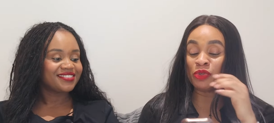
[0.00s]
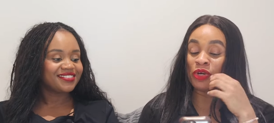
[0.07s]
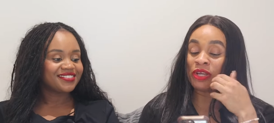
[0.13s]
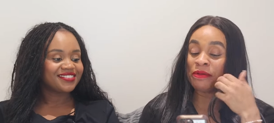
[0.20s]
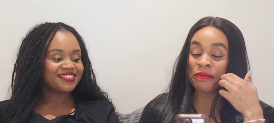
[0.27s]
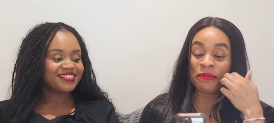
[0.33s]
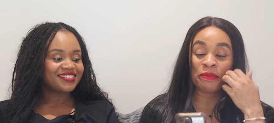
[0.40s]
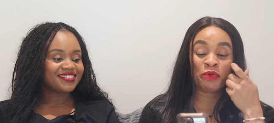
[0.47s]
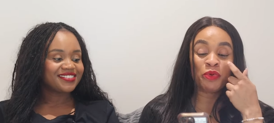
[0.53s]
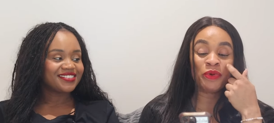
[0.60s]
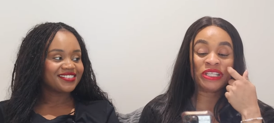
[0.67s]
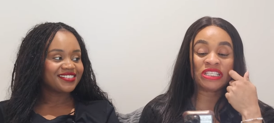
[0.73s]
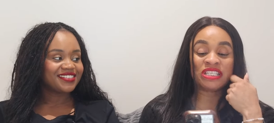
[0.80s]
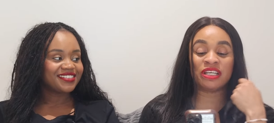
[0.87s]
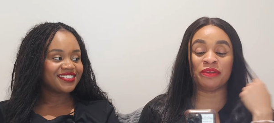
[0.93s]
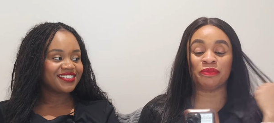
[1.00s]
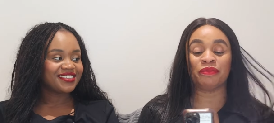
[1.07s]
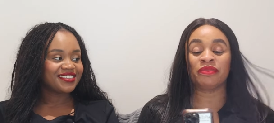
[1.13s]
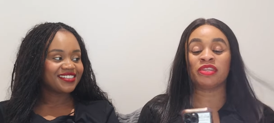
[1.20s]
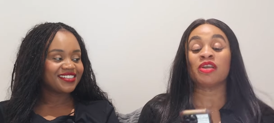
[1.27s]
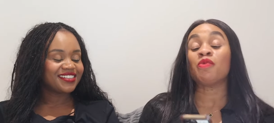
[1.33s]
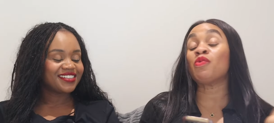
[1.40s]
Speaker 1: don't keep the people waiting.
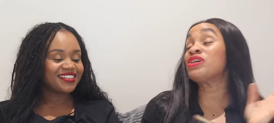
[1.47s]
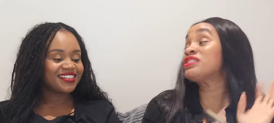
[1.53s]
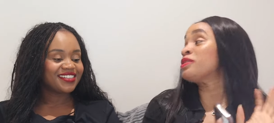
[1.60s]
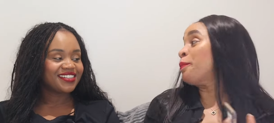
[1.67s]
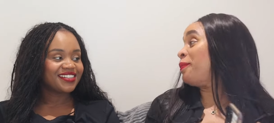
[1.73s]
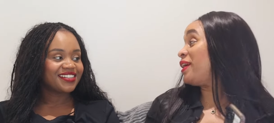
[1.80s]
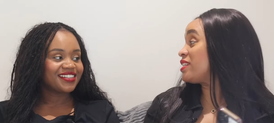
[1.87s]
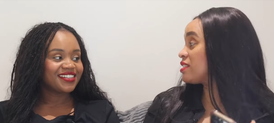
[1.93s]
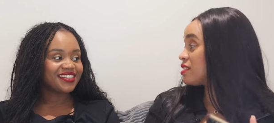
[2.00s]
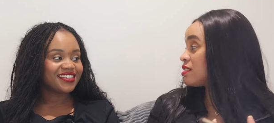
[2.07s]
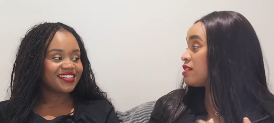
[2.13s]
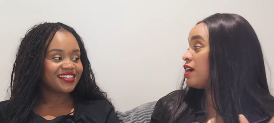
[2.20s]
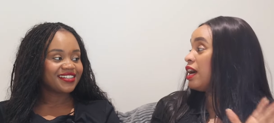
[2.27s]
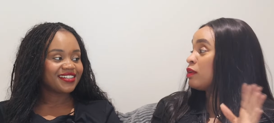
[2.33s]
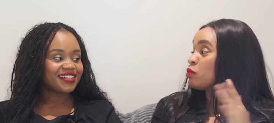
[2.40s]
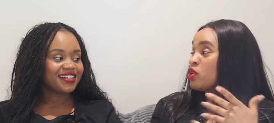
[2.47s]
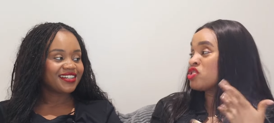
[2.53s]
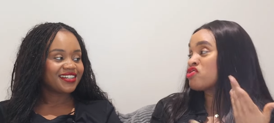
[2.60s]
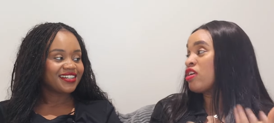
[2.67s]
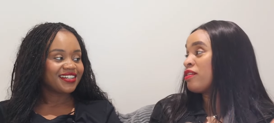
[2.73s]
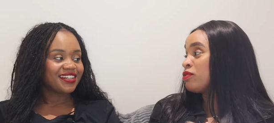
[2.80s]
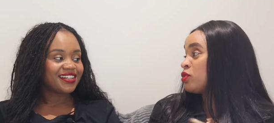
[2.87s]
What's the best and worst
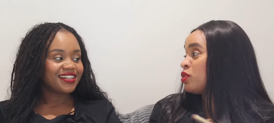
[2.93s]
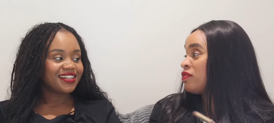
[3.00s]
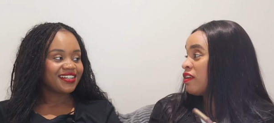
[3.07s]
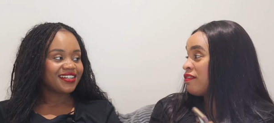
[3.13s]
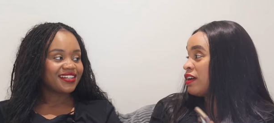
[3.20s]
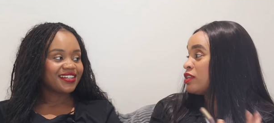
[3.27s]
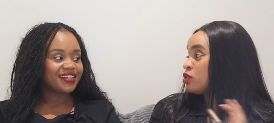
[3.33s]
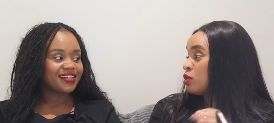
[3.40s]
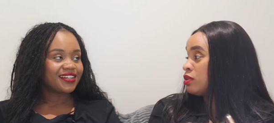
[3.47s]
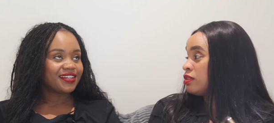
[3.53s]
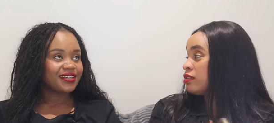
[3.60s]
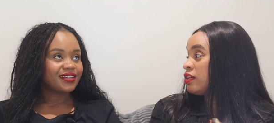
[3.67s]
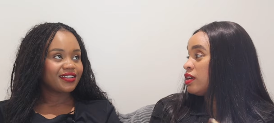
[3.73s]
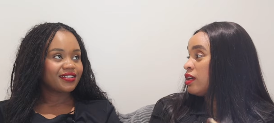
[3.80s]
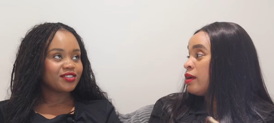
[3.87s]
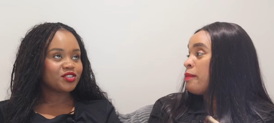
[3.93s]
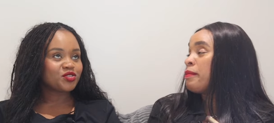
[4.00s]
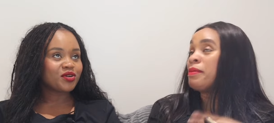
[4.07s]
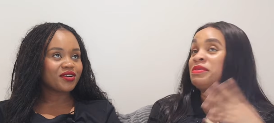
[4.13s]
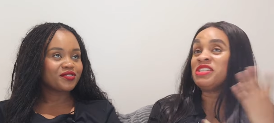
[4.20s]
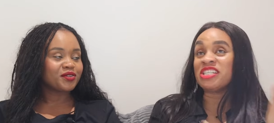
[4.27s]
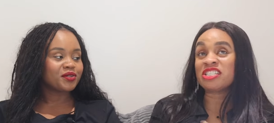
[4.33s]
travel you've ever done?
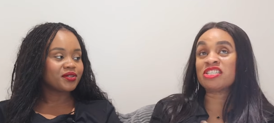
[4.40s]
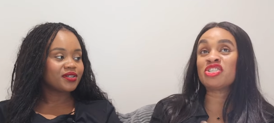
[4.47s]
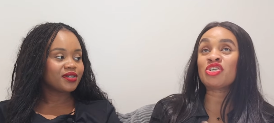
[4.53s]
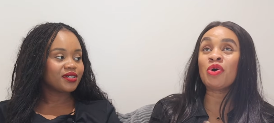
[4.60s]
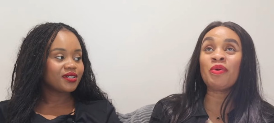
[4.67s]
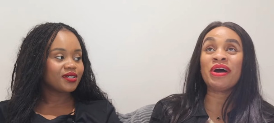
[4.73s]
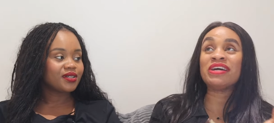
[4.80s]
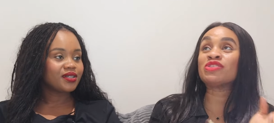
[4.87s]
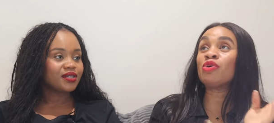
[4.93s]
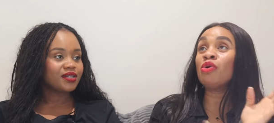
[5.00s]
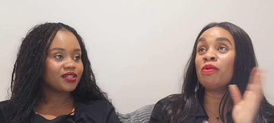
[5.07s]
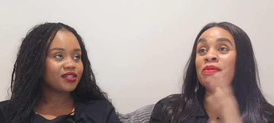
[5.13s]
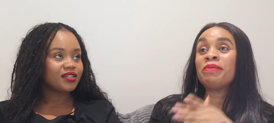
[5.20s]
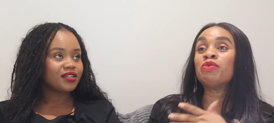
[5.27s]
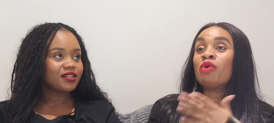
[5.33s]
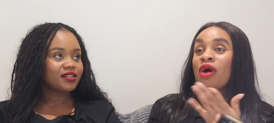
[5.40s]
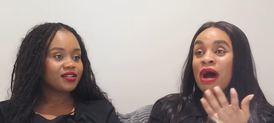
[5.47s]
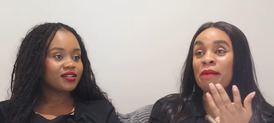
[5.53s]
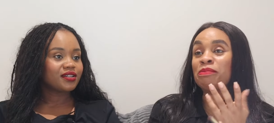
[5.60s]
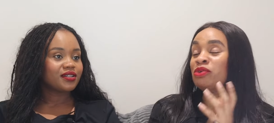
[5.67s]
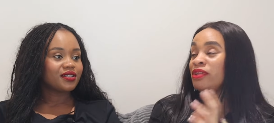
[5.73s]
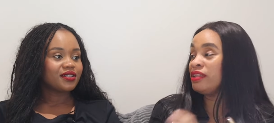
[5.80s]
Travel. Maybe destination wise or maybe what
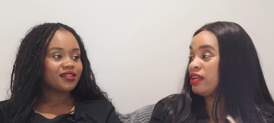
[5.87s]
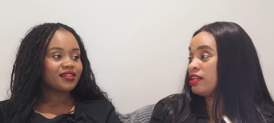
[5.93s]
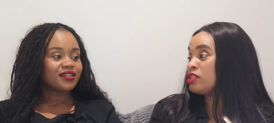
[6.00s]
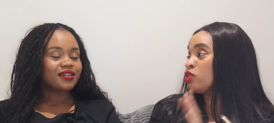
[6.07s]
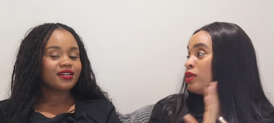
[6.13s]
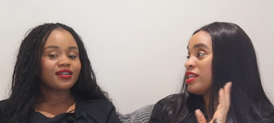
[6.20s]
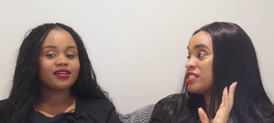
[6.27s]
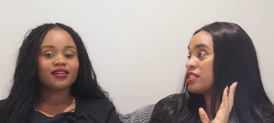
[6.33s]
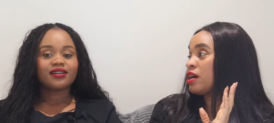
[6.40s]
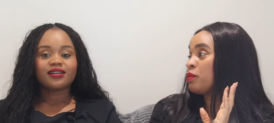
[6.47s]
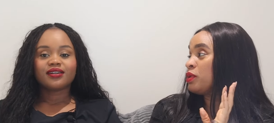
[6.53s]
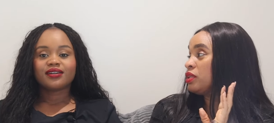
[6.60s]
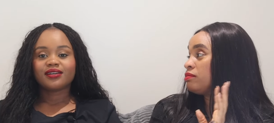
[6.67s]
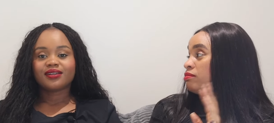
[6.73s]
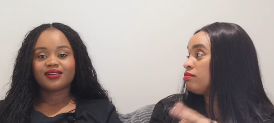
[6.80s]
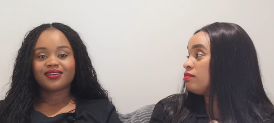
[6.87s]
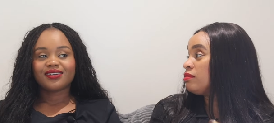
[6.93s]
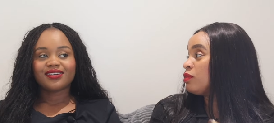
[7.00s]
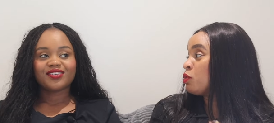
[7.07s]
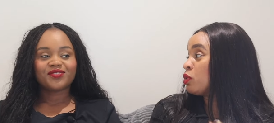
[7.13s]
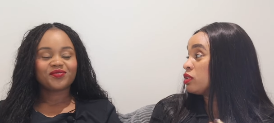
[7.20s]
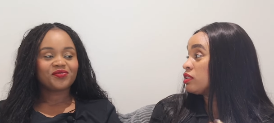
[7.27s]
happened
Speaker 2: there. So, let's start with
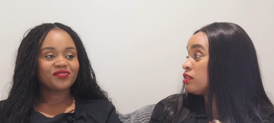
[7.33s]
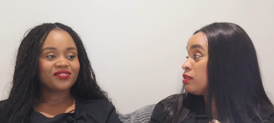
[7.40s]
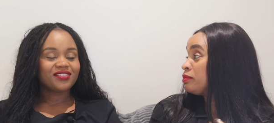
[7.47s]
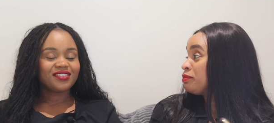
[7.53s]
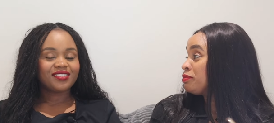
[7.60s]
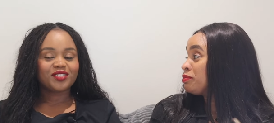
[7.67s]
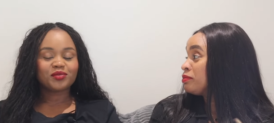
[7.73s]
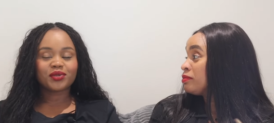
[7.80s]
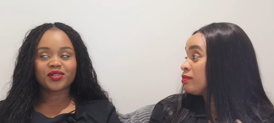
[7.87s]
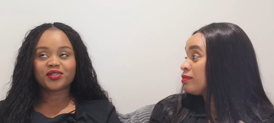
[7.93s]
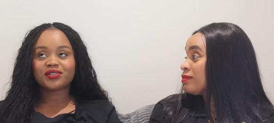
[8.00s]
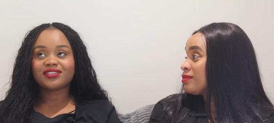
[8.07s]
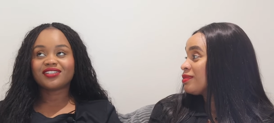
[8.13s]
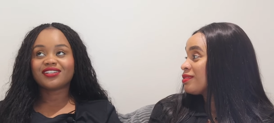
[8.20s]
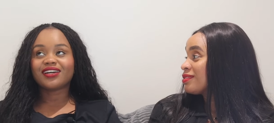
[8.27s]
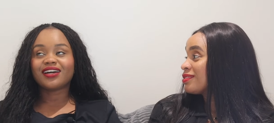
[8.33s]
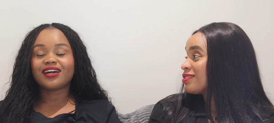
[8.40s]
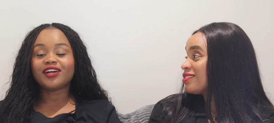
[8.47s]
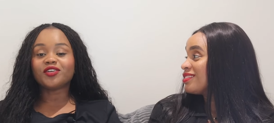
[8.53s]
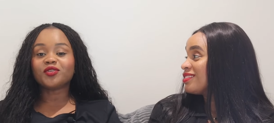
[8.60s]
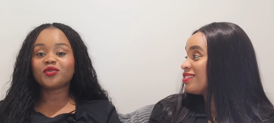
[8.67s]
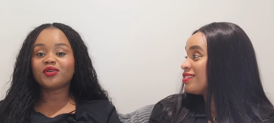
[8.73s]
worst. Oh my god. I
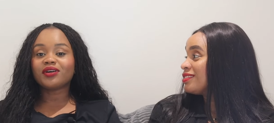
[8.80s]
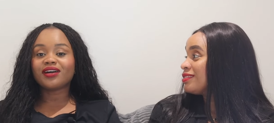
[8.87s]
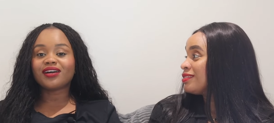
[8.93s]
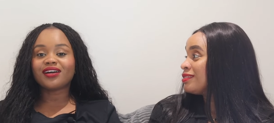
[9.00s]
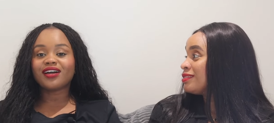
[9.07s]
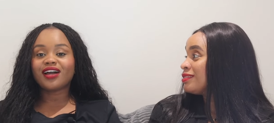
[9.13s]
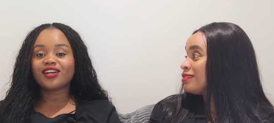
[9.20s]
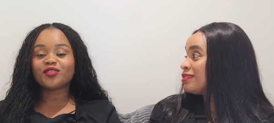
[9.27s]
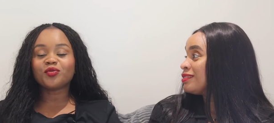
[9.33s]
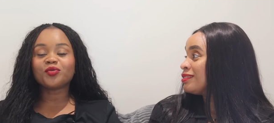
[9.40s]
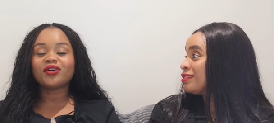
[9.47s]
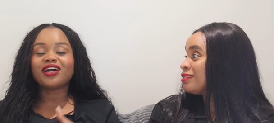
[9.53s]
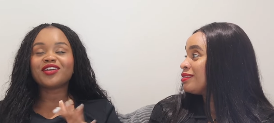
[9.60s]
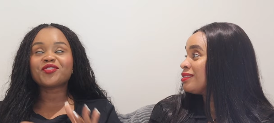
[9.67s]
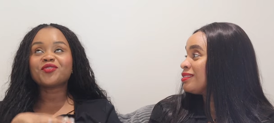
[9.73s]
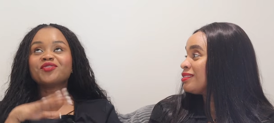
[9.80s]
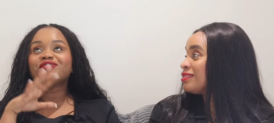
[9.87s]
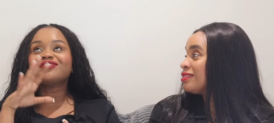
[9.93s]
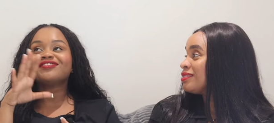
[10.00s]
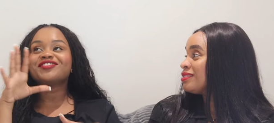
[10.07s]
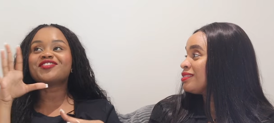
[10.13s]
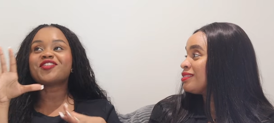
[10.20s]
don't know. I don't I
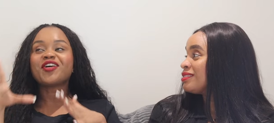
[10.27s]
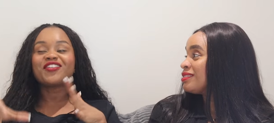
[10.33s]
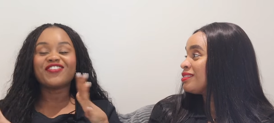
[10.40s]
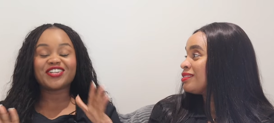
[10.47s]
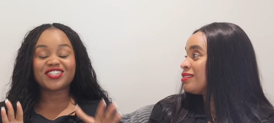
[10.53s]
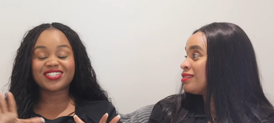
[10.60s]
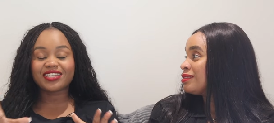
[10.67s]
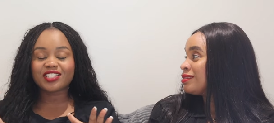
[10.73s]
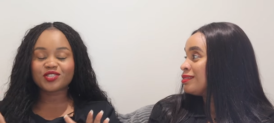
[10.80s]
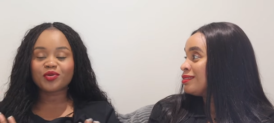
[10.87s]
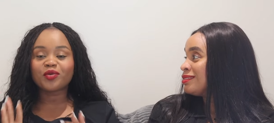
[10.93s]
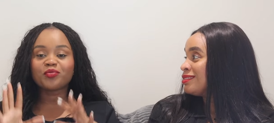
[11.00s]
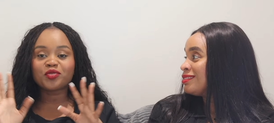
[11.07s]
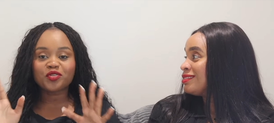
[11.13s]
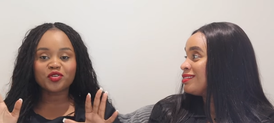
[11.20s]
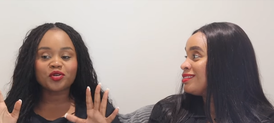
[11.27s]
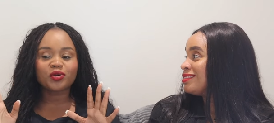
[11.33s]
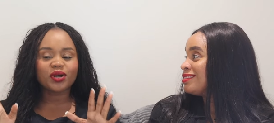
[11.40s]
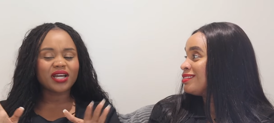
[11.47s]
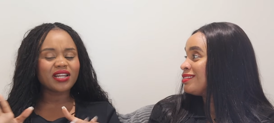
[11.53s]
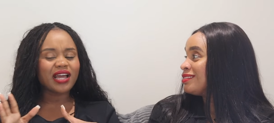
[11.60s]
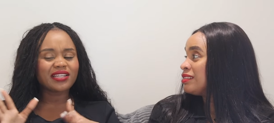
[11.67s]
don't know if I should say this about Morocco.
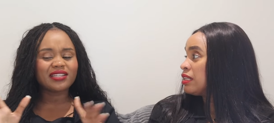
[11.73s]
I, I